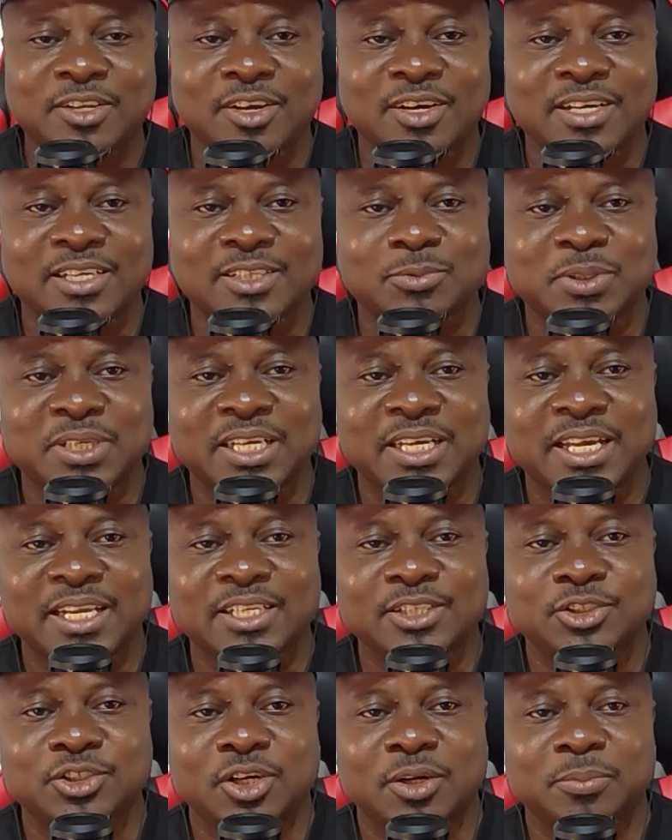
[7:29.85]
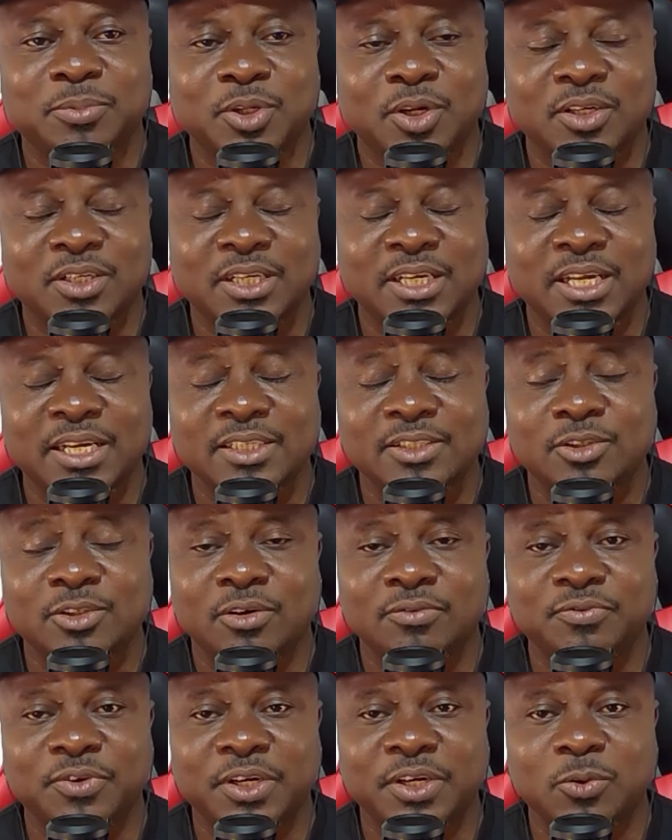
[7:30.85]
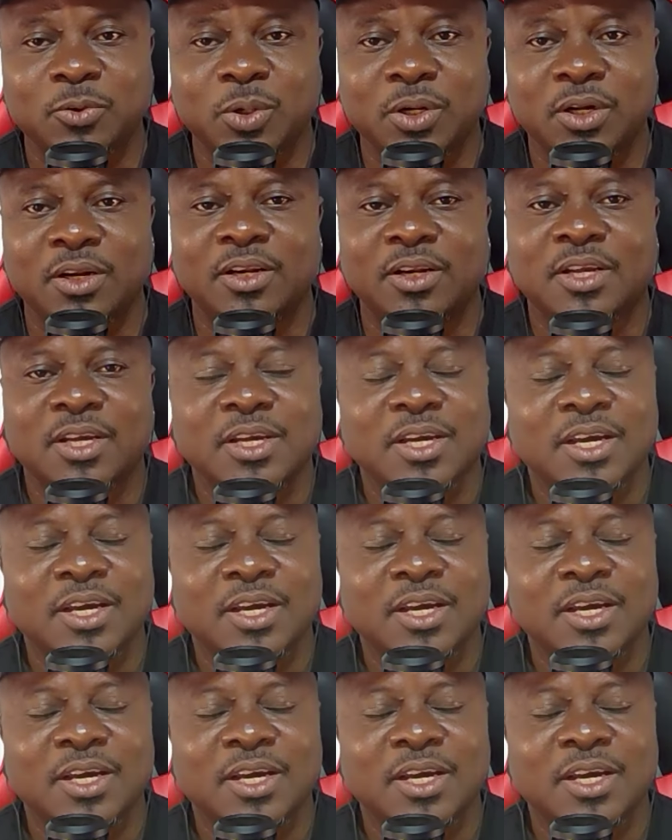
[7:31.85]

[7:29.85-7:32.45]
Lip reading: long as when they get the job done, they get it done very well.